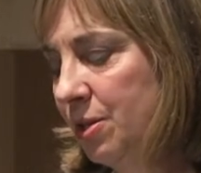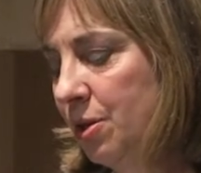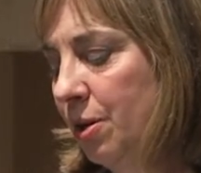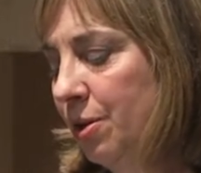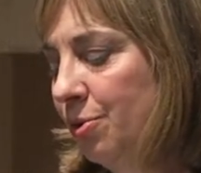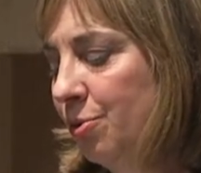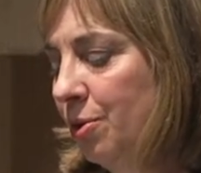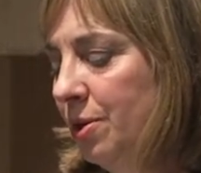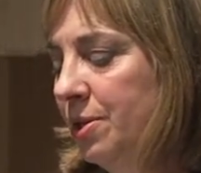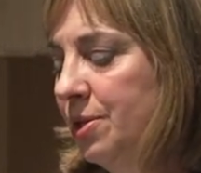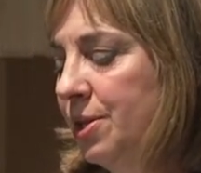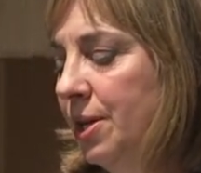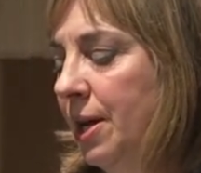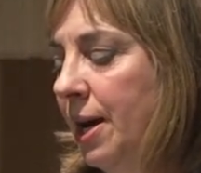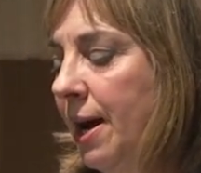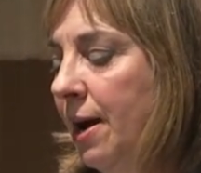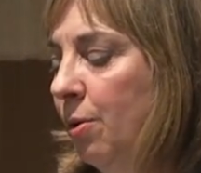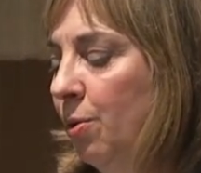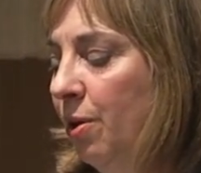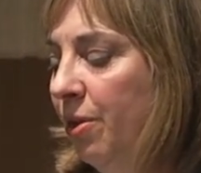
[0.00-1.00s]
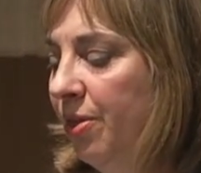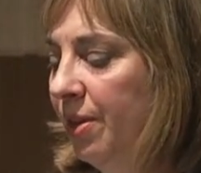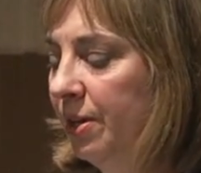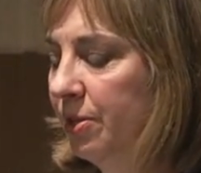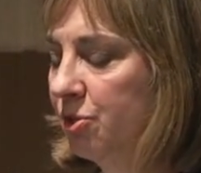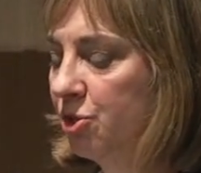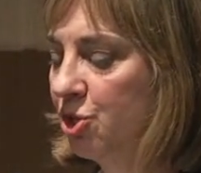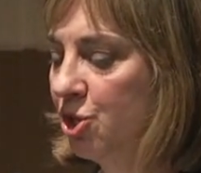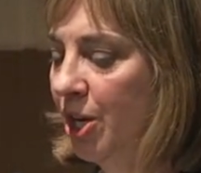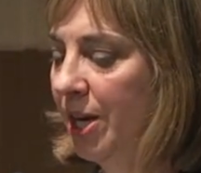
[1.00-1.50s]
countries, and how are
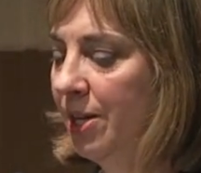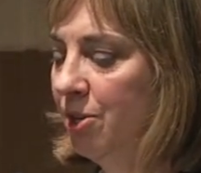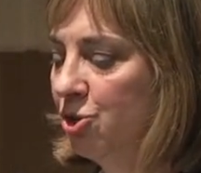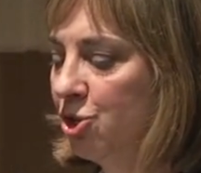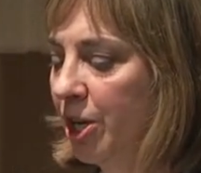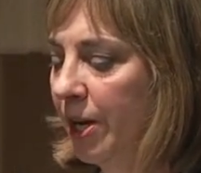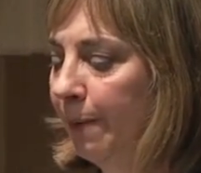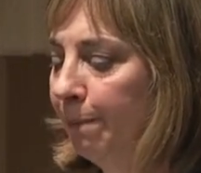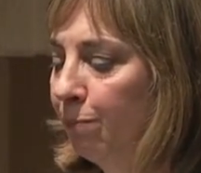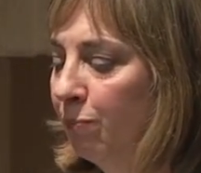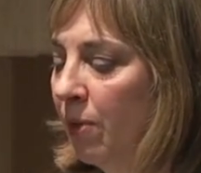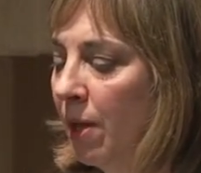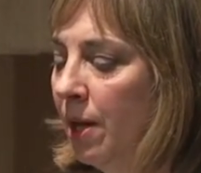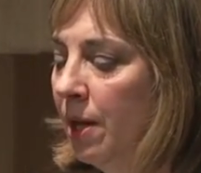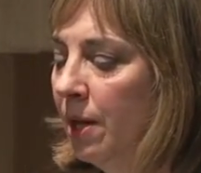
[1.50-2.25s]
things changing?